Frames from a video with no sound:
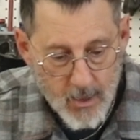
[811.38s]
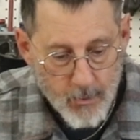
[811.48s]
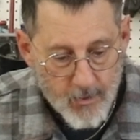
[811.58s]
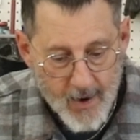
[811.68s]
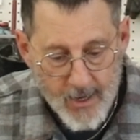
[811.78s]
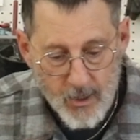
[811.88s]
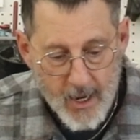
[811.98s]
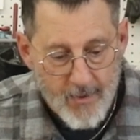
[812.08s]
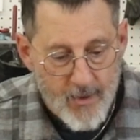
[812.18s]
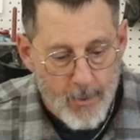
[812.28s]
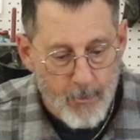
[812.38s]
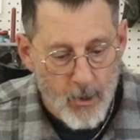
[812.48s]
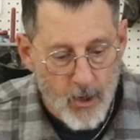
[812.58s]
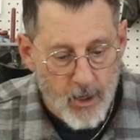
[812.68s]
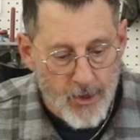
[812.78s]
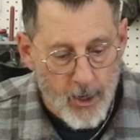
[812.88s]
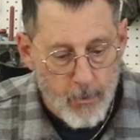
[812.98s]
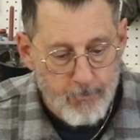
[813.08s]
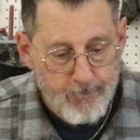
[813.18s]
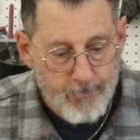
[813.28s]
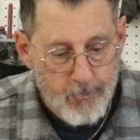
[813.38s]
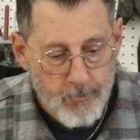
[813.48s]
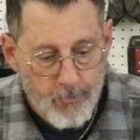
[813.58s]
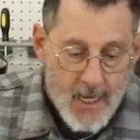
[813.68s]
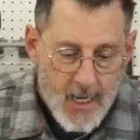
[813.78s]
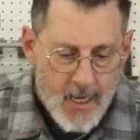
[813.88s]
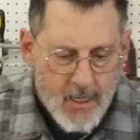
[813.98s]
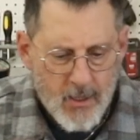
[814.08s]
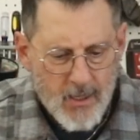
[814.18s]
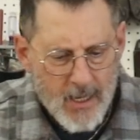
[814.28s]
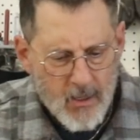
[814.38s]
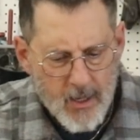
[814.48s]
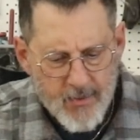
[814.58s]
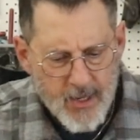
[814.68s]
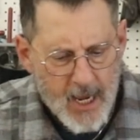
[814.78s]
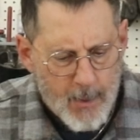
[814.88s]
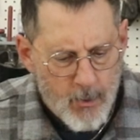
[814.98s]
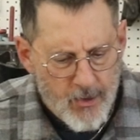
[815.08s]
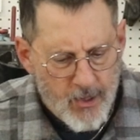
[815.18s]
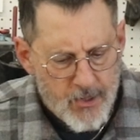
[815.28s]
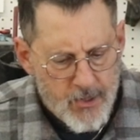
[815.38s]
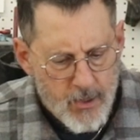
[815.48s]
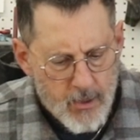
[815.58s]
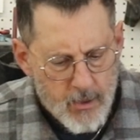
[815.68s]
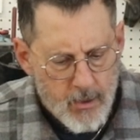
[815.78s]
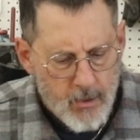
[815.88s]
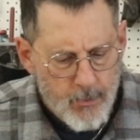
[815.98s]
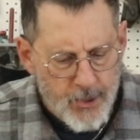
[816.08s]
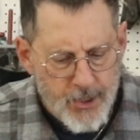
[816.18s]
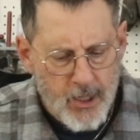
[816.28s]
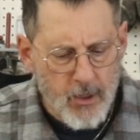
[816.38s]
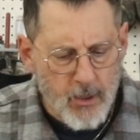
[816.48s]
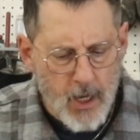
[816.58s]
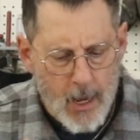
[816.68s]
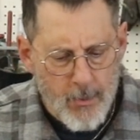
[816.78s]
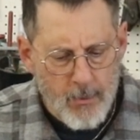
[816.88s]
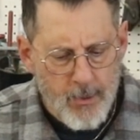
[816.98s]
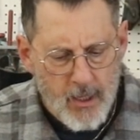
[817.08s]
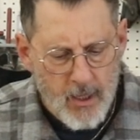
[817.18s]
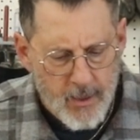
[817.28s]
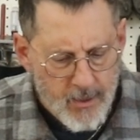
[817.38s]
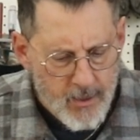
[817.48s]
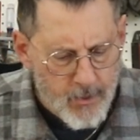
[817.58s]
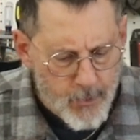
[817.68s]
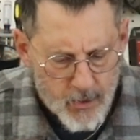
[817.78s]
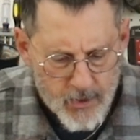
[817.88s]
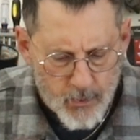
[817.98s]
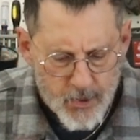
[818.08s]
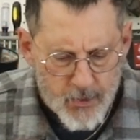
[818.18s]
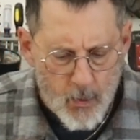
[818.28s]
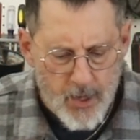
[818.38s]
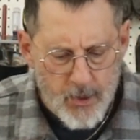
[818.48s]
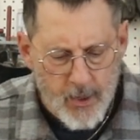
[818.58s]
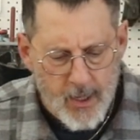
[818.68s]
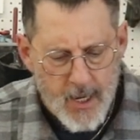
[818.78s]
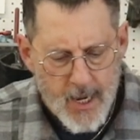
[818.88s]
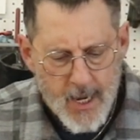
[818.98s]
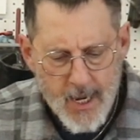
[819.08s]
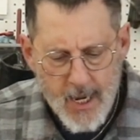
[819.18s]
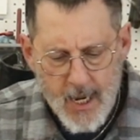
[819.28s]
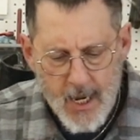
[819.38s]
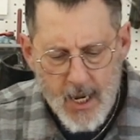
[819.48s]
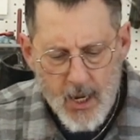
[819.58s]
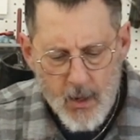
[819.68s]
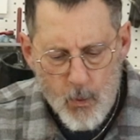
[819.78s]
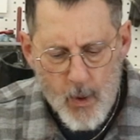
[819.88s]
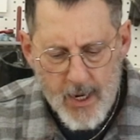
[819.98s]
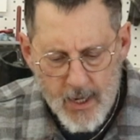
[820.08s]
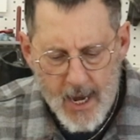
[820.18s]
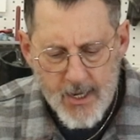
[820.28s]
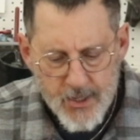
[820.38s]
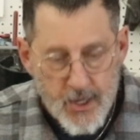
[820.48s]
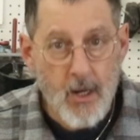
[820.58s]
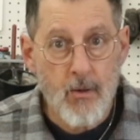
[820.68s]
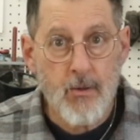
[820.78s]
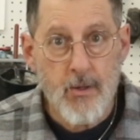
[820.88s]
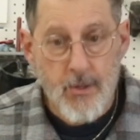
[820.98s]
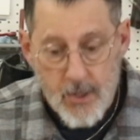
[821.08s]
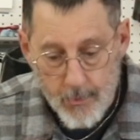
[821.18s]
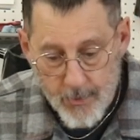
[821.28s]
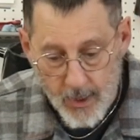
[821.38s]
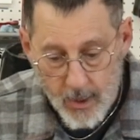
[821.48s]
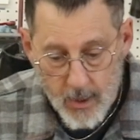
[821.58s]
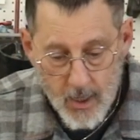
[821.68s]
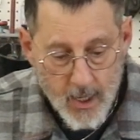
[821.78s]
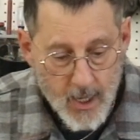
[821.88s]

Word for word: providing you have that burr on there. I don't have a name on this particular comment, but he, this person was wondering, when I sell something,